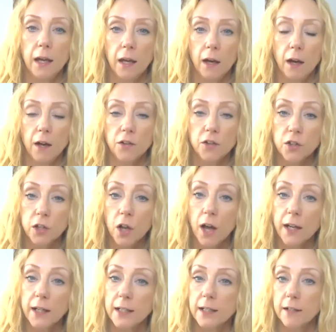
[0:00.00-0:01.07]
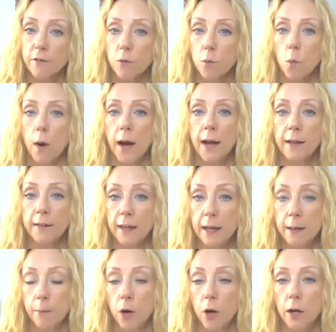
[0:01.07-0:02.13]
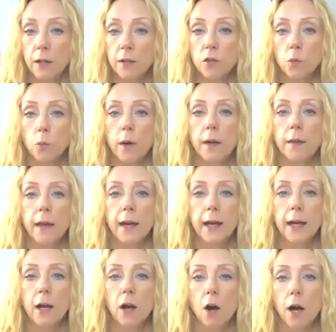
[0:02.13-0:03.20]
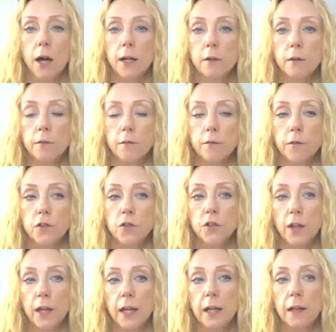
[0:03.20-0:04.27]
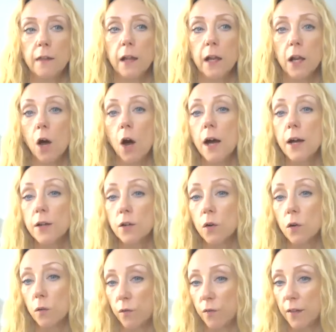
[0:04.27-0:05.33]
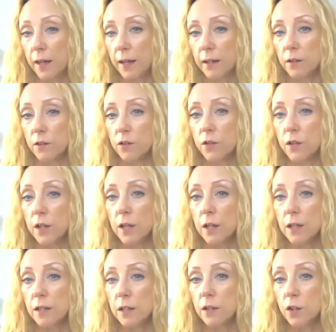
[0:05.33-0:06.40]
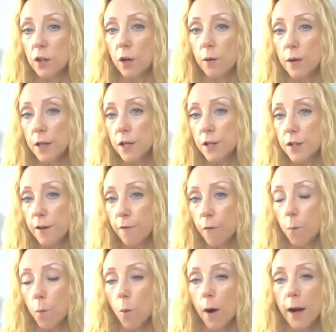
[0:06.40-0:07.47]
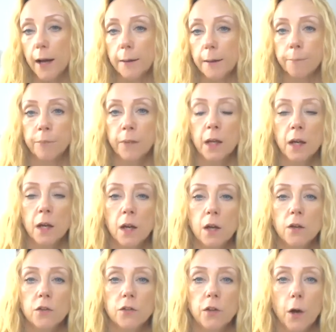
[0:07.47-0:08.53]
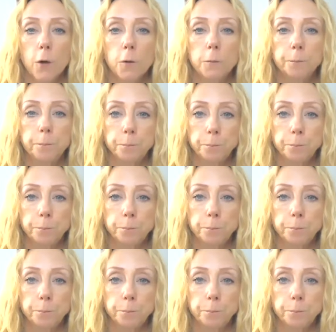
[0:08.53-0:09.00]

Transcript: a slightly different way in their minds, where they kind of see the light of things in a, in a different way. So